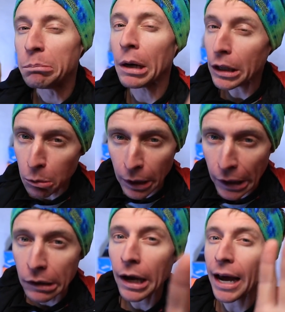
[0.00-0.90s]
by the
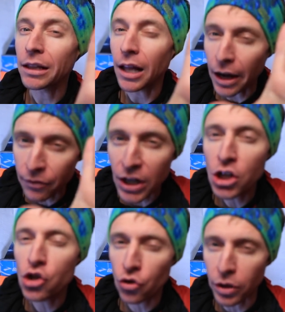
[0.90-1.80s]
way, had a lot of
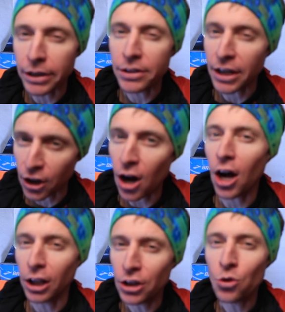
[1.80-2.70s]
injuries in
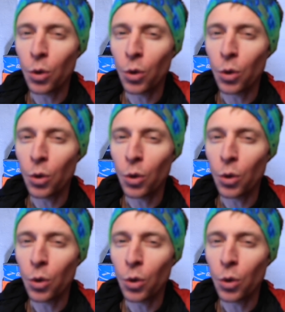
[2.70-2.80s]
college.